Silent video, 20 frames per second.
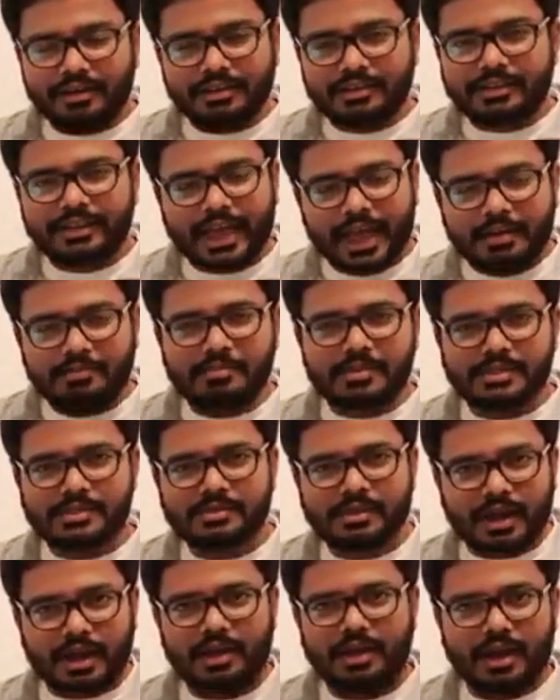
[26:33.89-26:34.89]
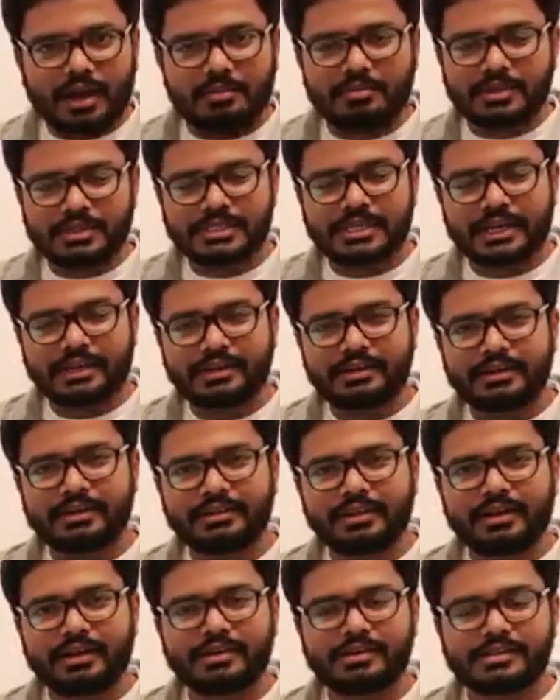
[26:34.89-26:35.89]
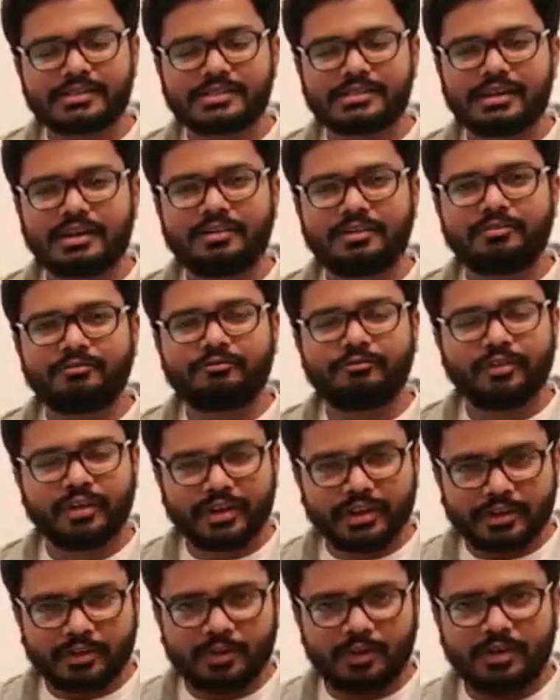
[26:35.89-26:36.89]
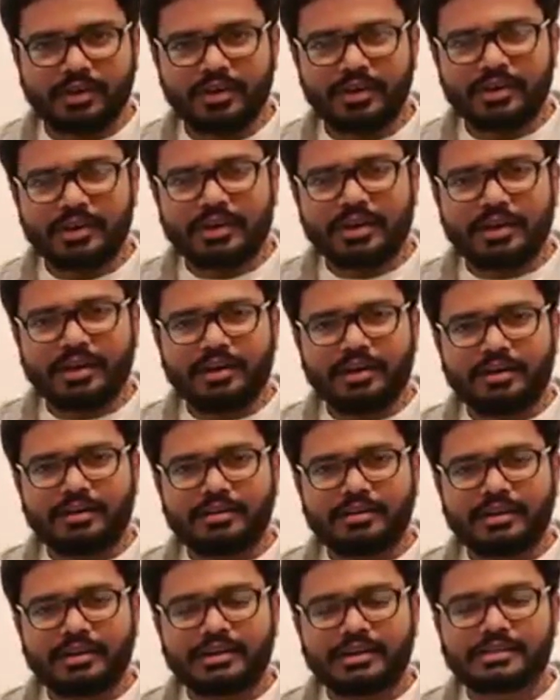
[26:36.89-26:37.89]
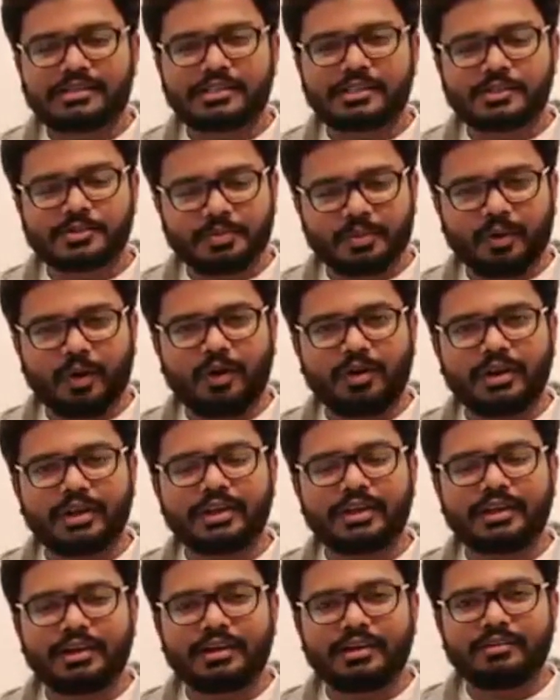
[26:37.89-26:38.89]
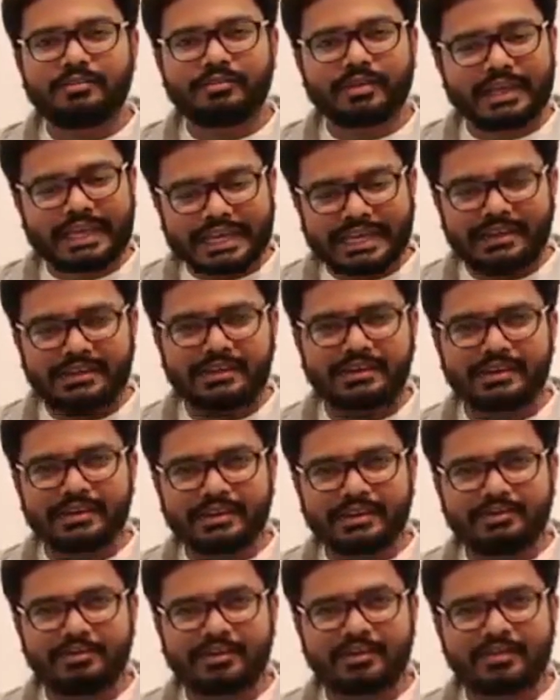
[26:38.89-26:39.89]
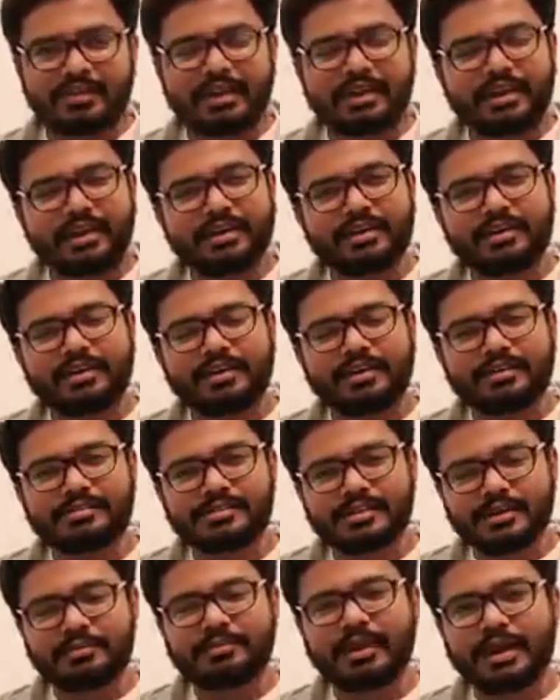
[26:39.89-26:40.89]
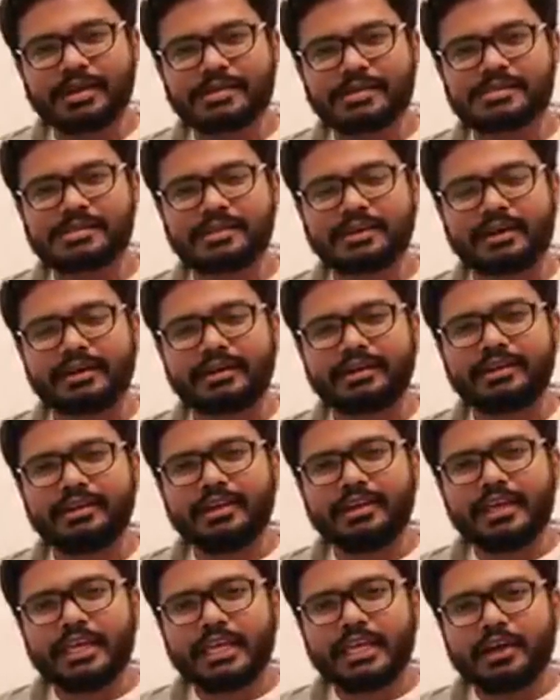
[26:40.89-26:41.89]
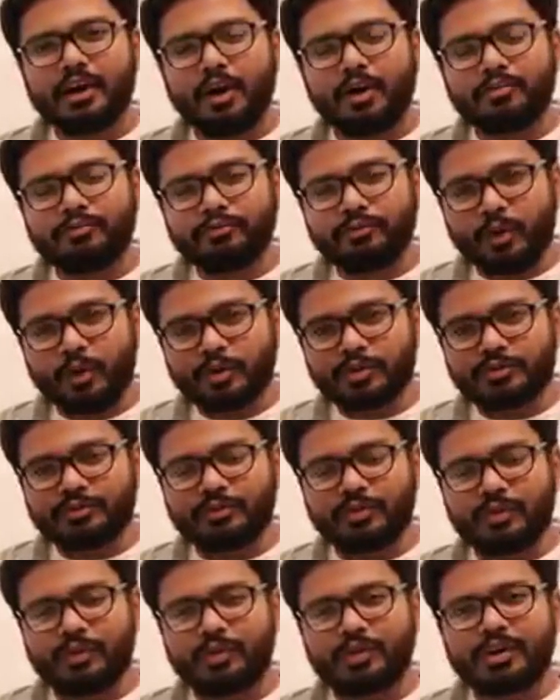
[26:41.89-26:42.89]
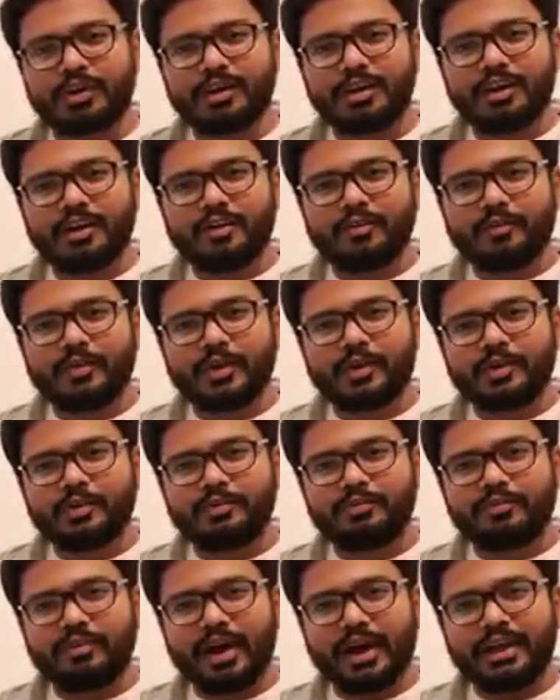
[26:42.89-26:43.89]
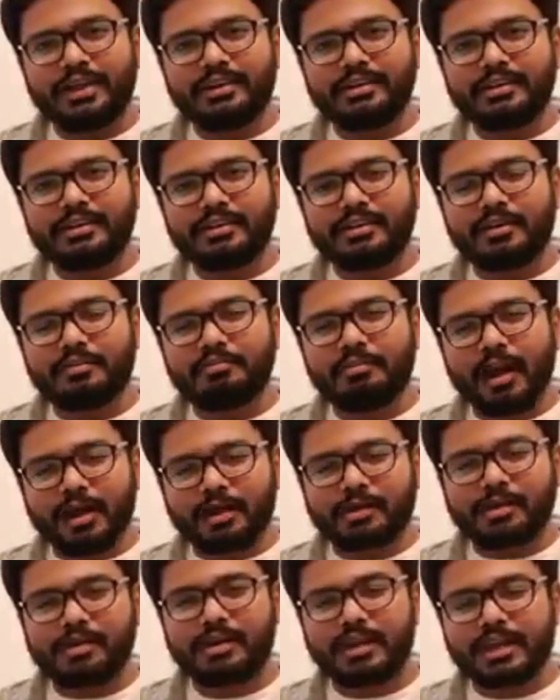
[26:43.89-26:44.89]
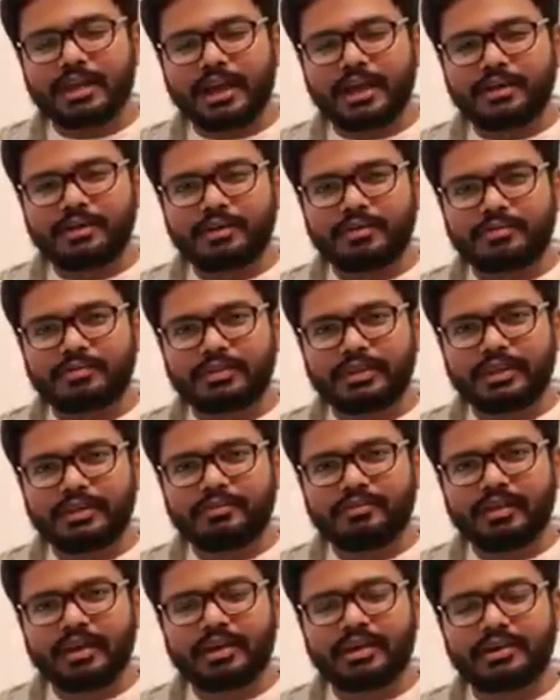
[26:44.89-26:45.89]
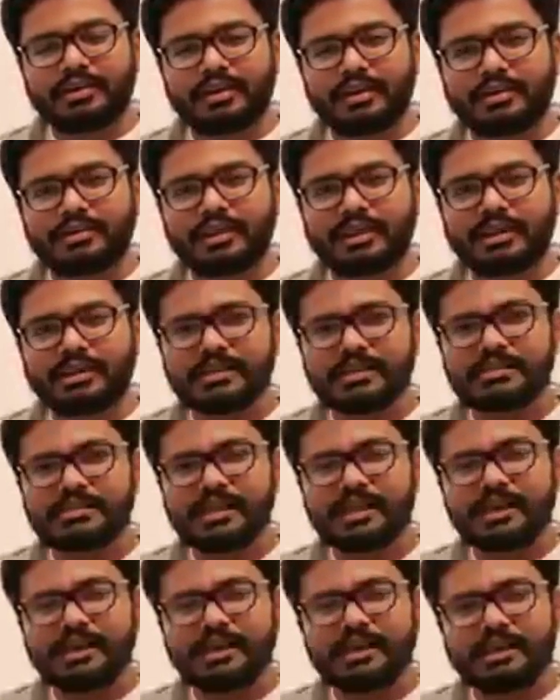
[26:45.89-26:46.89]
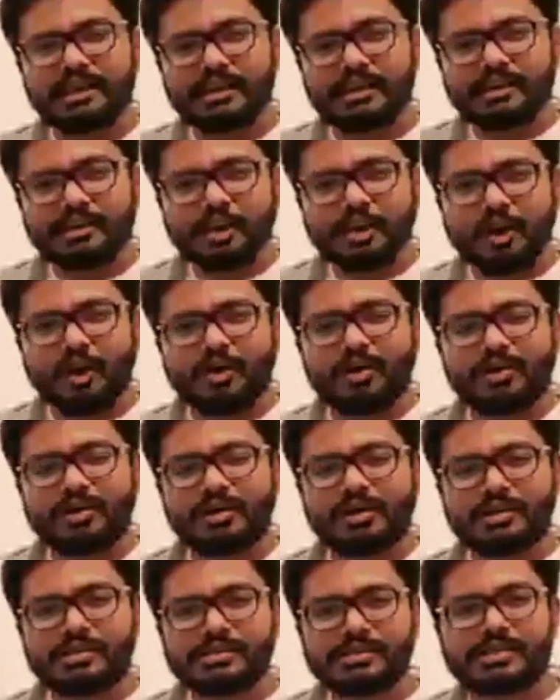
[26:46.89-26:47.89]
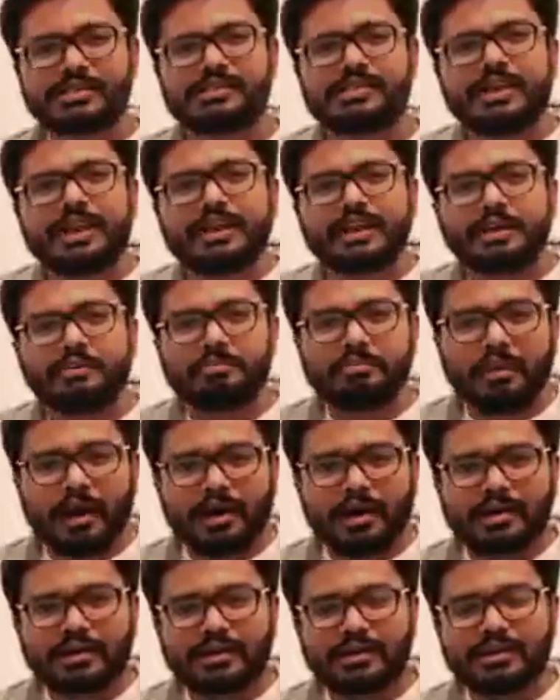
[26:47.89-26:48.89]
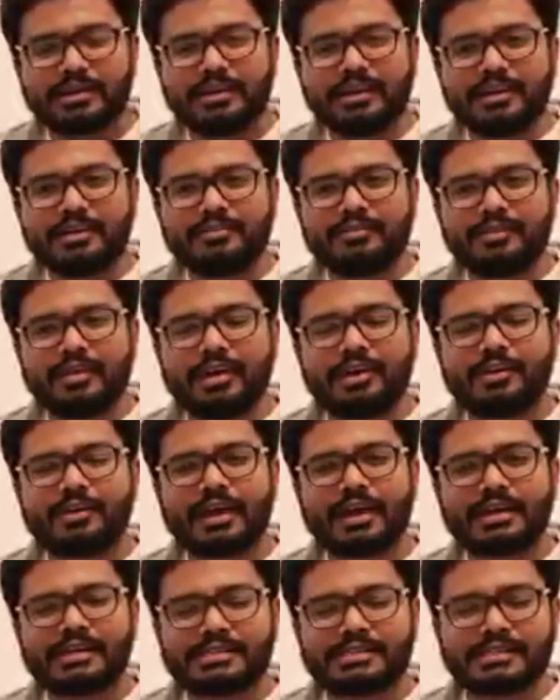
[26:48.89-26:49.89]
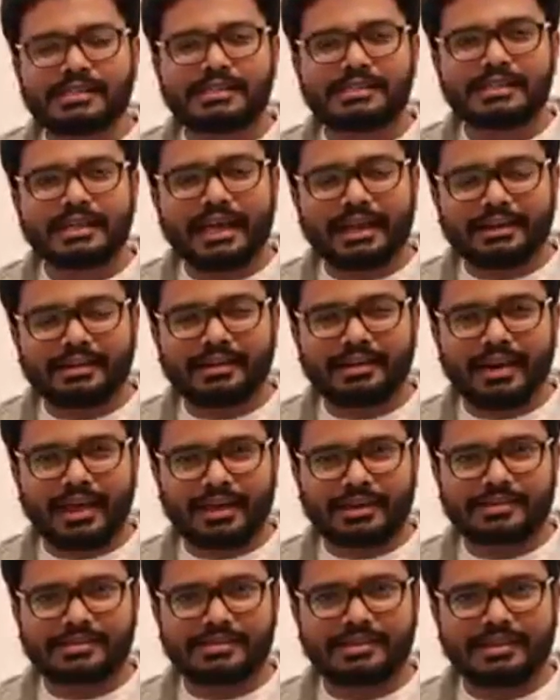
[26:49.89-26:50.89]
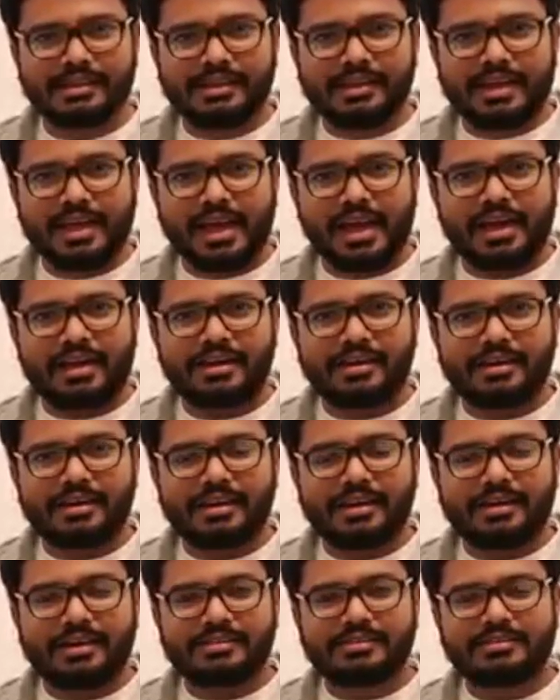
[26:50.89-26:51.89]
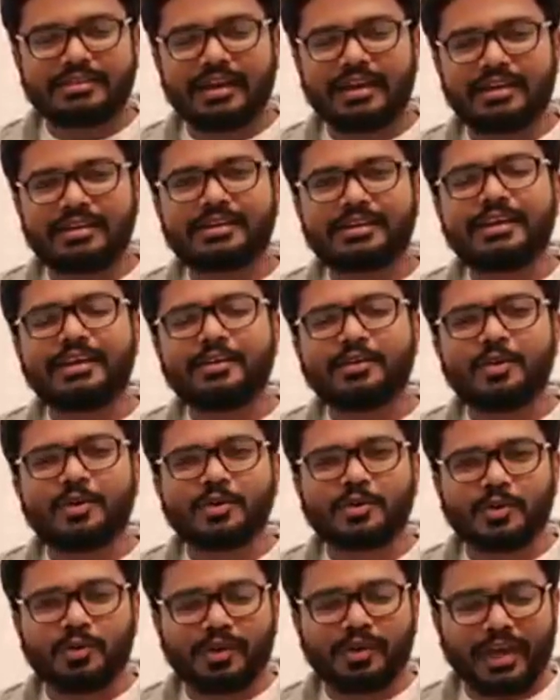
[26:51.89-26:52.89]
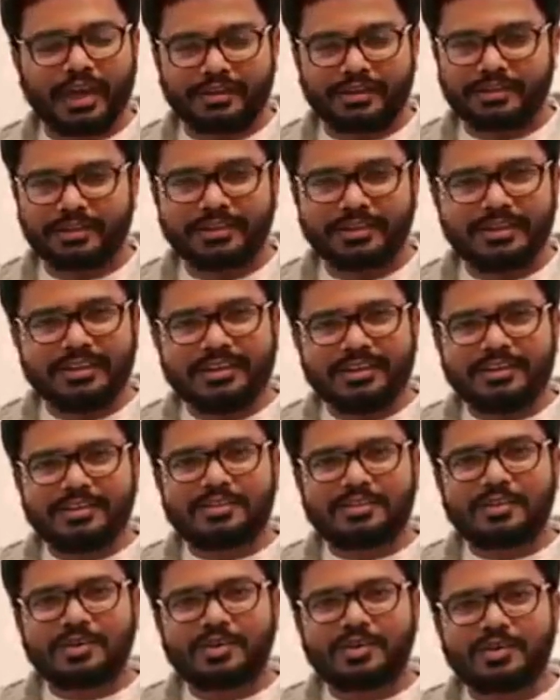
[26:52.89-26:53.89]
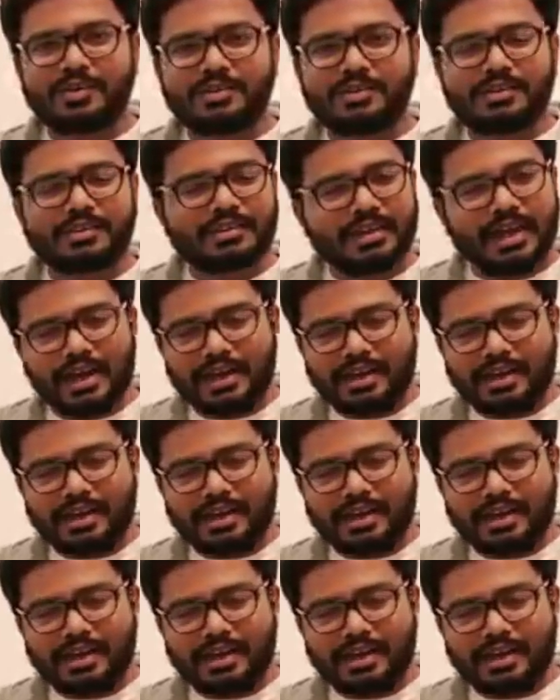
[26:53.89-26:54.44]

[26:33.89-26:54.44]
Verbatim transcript: and the campus I, I must agree that it's very good uh, it's sprawling greenery everywhere and surprisingly on fourth floor we could find a balcony kind of thing wherein there is a green lawn just like a park where you can sit and relax and it's uh, really good to look at so the